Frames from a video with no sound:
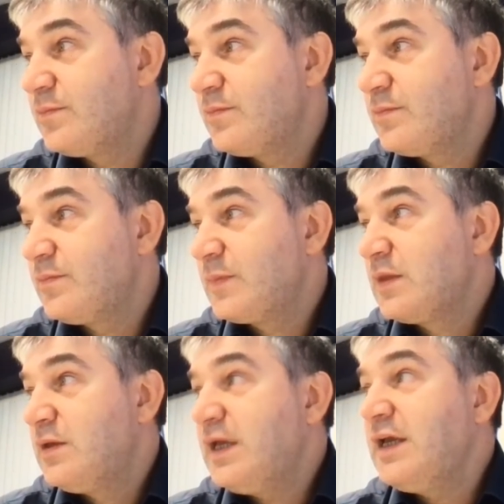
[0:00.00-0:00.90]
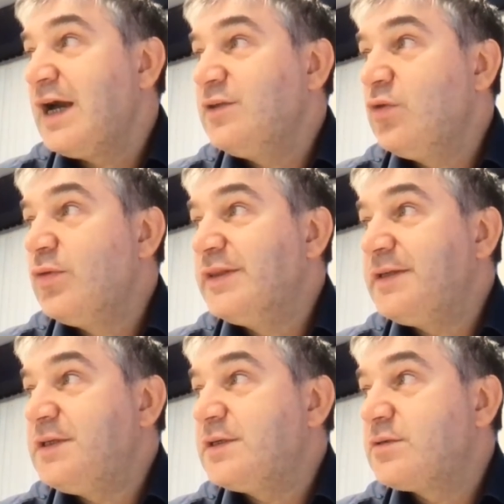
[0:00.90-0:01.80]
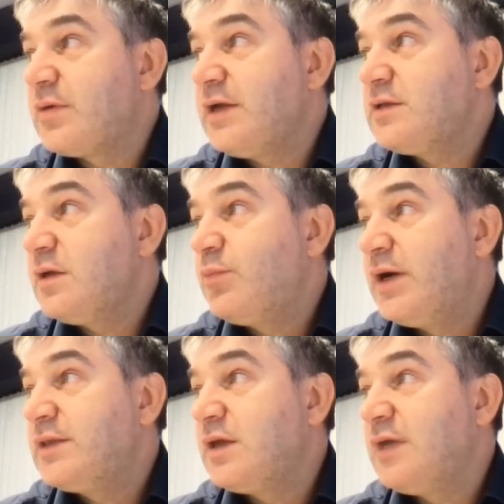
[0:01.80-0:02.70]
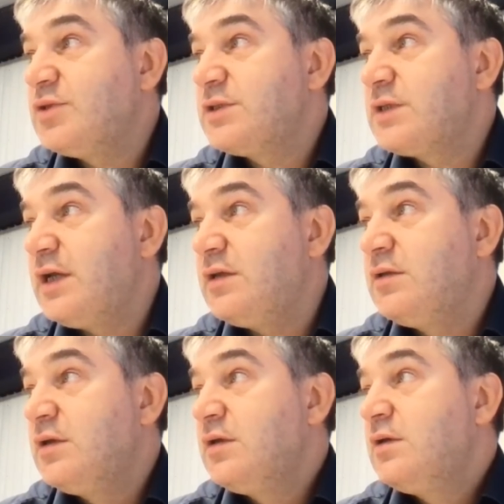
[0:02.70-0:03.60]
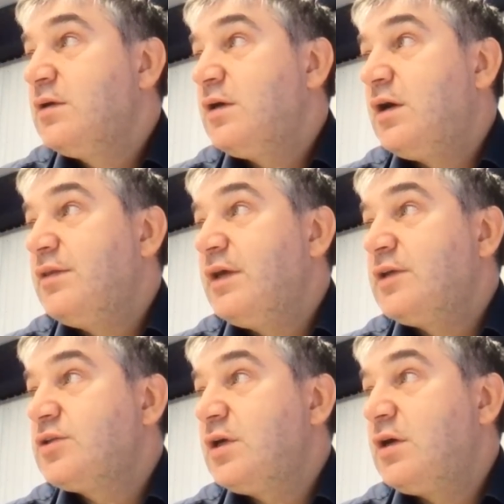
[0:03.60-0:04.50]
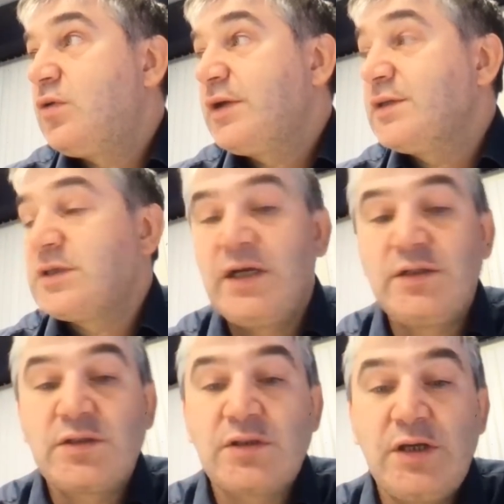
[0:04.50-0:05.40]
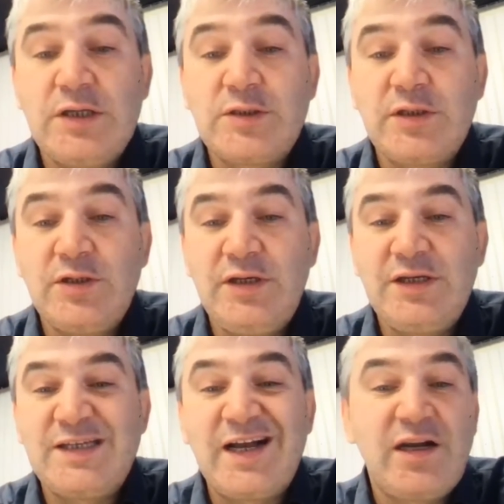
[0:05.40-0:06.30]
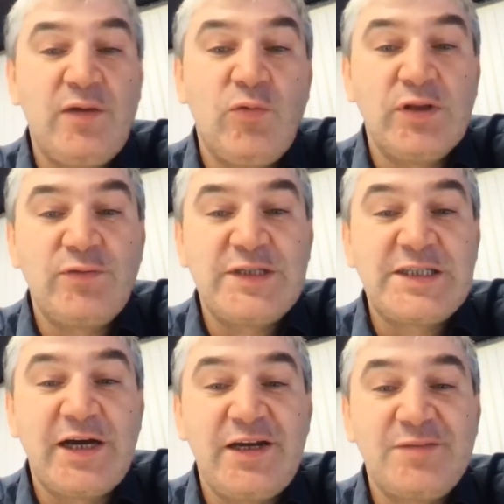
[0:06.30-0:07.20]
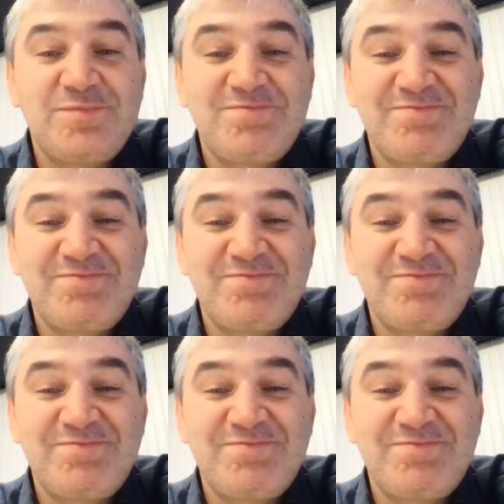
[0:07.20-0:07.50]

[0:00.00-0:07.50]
So, yeah, what it is, right? But I'm just saying that rocket science is exactly what we studied.